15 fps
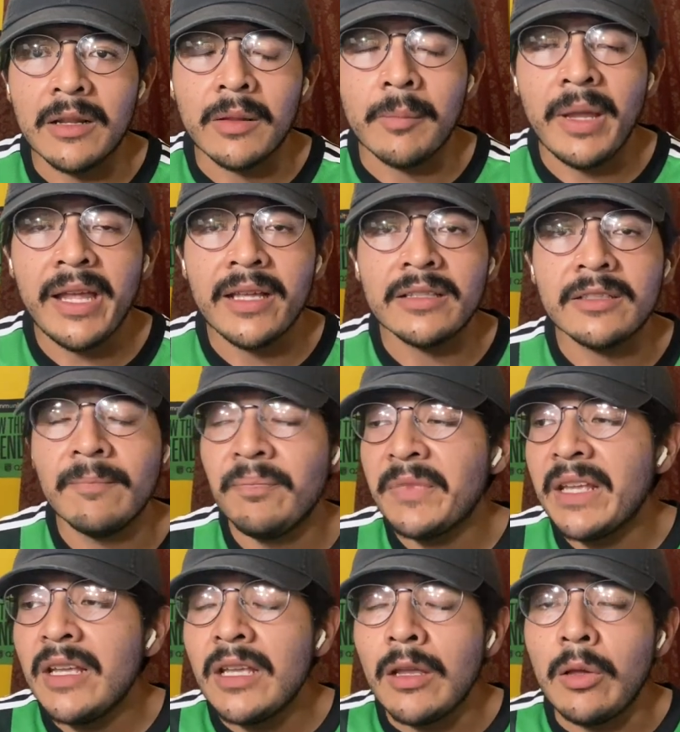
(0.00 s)
of the match
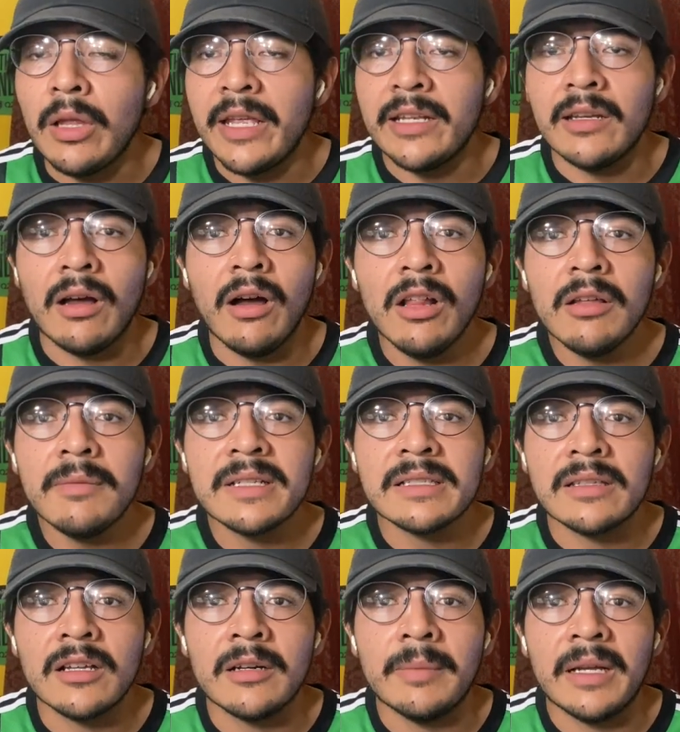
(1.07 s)
and all of us
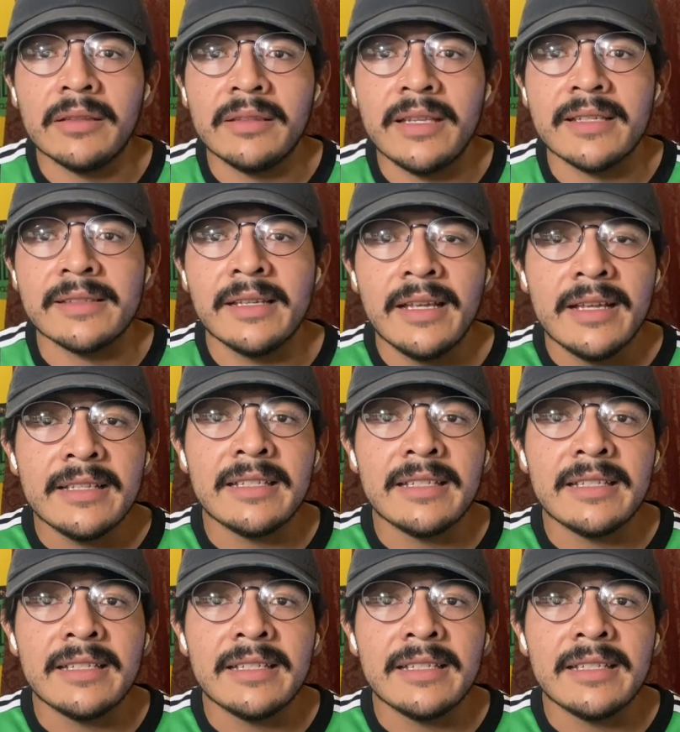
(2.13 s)
thought about this.